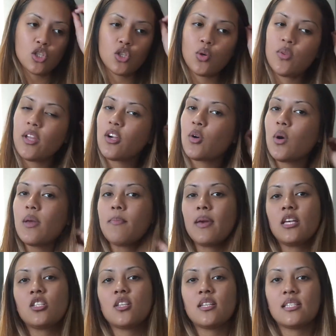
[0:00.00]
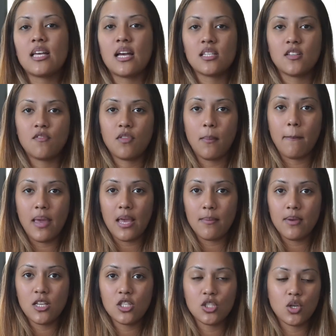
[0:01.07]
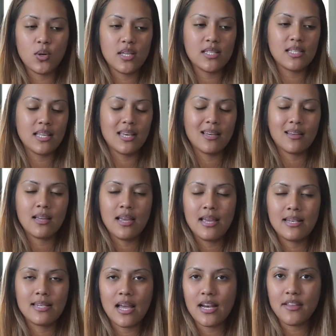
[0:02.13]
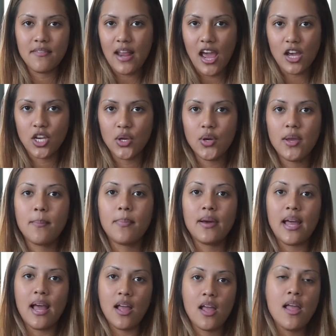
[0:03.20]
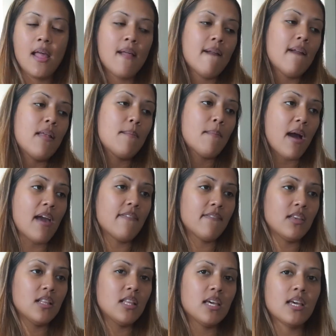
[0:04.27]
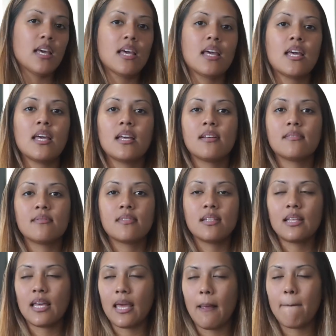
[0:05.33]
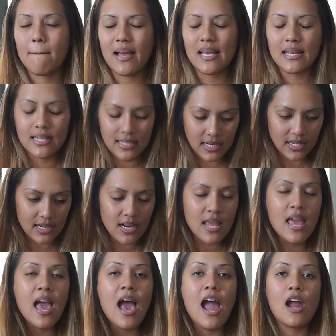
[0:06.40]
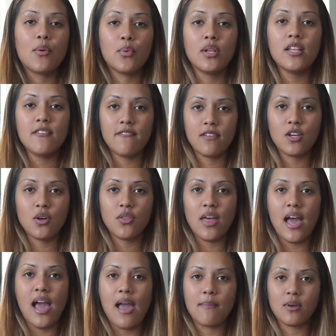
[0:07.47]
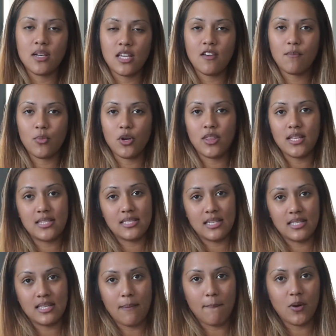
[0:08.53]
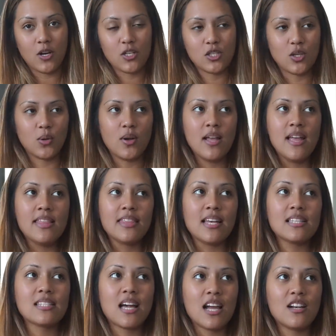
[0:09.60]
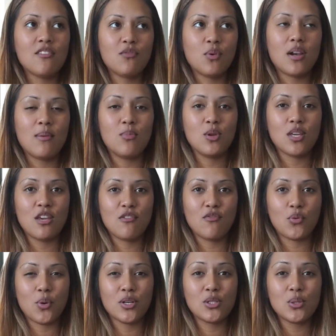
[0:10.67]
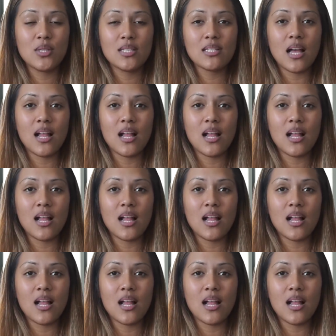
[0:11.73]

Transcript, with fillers: so they're going based on the size of the baby so it's like not inaccurate, but in my feeling, like in my gut, I really feel that I'm gonna give birth in December. So that's kind of what I'm looking forward to this